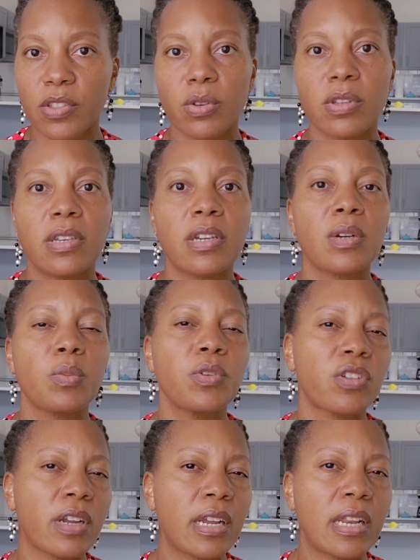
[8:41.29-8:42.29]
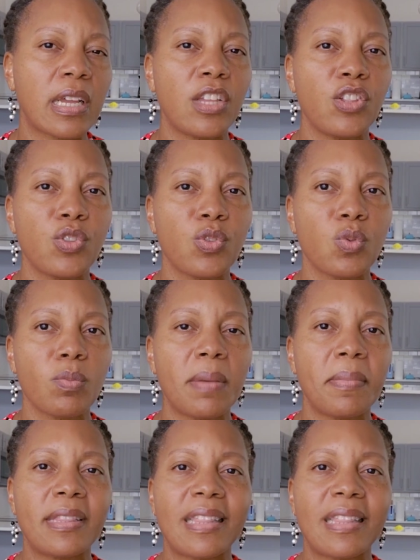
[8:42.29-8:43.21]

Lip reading: So here we start getting into maybe